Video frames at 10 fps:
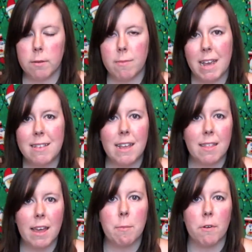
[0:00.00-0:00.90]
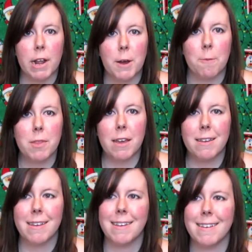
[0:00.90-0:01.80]
Tastes like the amaretto.
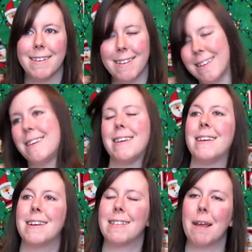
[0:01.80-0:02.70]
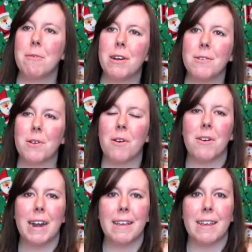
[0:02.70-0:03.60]
Because the amaretto is
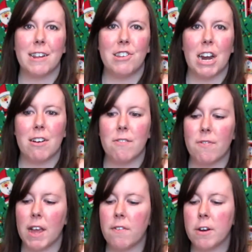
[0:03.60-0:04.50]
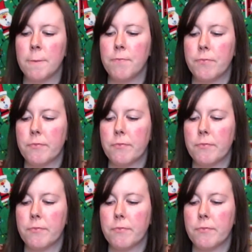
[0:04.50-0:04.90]
already like a cherry flavor.